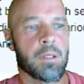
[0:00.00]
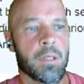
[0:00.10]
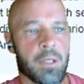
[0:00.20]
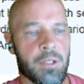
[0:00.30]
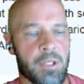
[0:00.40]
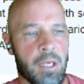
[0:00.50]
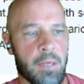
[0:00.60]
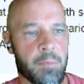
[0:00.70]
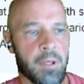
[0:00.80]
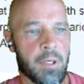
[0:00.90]
it's
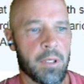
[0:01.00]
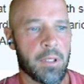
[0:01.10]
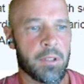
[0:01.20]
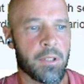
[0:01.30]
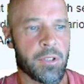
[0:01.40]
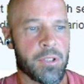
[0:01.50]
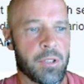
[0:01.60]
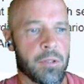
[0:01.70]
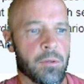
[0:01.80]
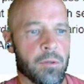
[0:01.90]
keeping it
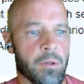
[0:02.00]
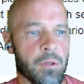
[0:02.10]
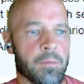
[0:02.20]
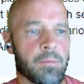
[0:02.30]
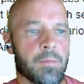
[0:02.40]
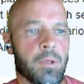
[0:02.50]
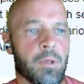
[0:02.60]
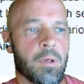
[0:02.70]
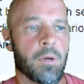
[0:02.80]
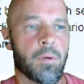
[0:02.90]
concealed or
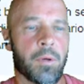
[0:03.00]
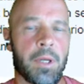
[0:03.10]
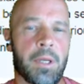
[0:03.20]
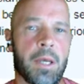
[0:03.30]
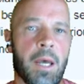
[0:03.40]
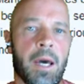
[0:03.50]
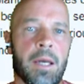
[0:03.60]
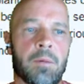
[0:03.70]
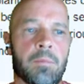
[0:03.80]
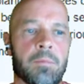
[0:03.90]
or in the
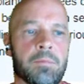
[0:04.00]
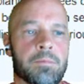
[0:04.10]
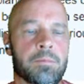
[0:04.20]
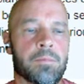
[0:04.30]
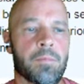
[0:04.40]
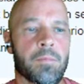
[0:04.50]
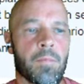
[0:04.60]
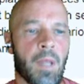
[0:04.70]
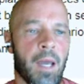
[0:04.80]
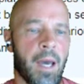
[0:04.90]
Adam
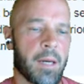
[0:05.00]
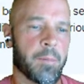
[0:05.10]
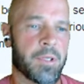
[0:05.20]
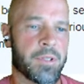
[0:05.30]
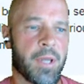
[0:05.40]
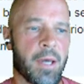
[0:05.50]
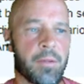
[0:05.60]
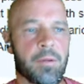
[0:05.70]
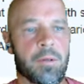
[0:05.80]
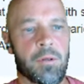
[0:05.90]
Adam is death,
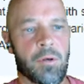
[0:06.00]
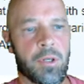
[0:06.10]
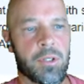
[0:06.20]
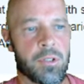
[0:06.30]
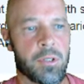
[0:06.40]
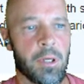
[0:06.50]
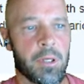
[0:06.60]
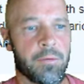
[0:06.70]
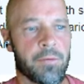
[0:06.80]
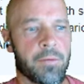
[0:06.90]
Christ is
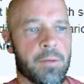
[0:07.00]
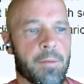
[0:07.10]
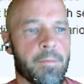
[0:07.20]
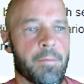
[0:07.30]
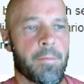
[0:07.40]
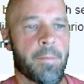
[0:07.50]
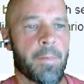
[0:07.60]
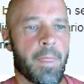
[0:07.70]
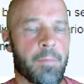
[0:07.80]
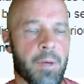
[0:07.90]
life.
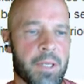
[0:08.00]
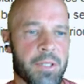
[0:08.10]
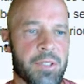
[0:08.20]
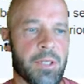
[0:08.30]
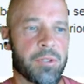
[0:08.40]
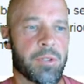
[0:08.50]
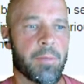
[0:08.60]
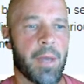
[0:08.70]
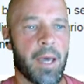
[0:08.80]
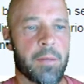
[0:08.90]
But in the system
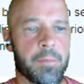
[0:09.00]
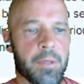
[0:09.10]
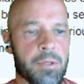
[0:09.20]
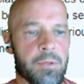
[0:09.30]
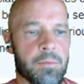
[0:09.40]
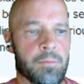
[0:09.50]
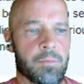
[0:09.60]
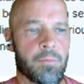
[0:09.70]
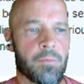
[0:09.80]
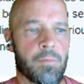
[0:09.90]
Adam is
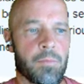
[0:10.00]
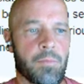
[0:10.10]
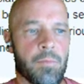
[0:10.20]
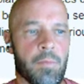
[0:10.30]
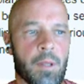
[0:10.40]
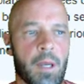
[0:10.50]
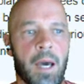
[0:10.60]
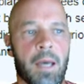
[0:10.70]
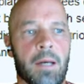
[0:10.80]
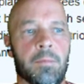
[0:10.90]

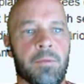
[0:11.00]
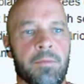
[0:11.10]
Adam